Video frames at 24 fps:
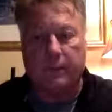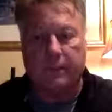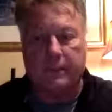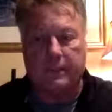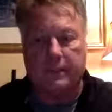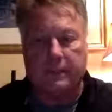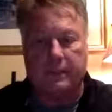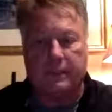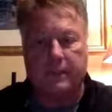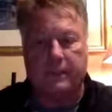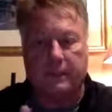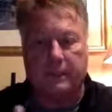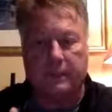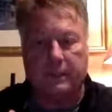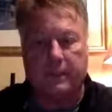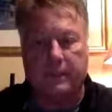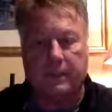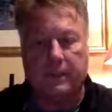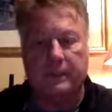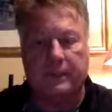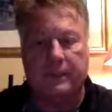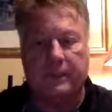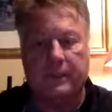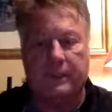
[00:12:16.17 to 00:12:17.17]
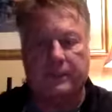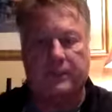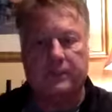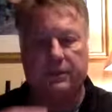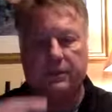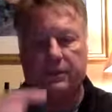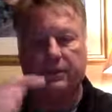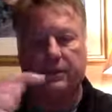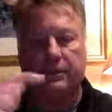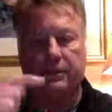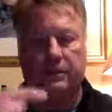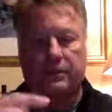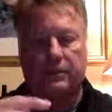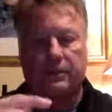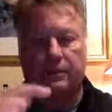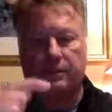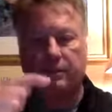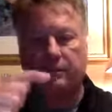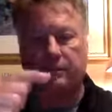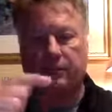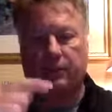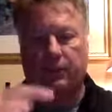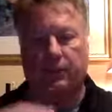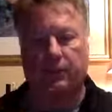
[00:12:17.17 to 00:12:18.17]
And since our climate is suited to
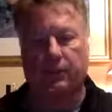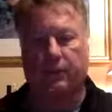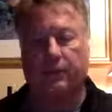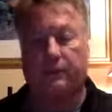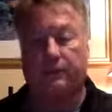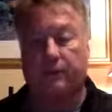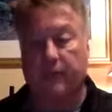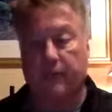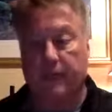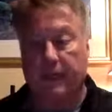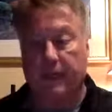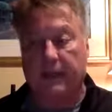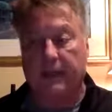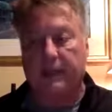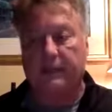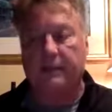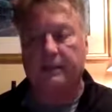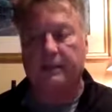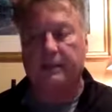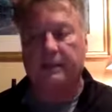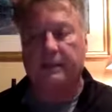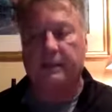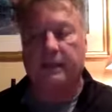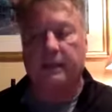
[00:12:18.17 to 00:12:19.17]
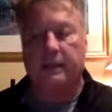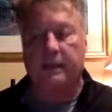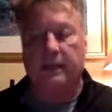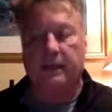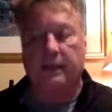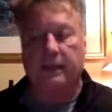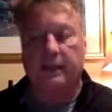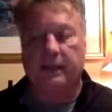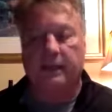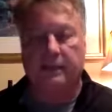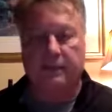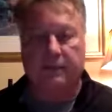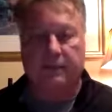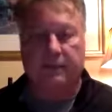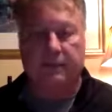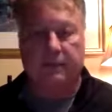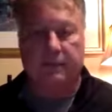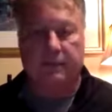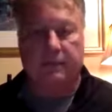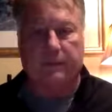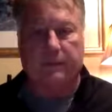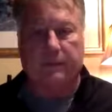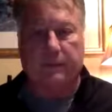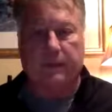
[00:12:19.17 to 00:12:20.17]
Bordeaux varieties,
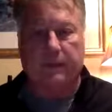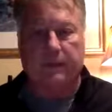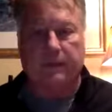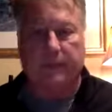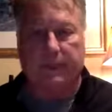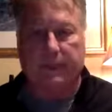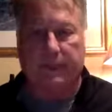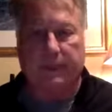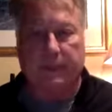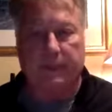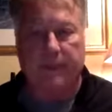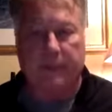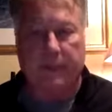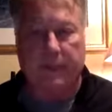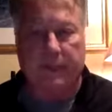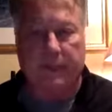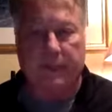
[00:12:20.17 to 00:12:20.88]
Sauvignon Blanc became the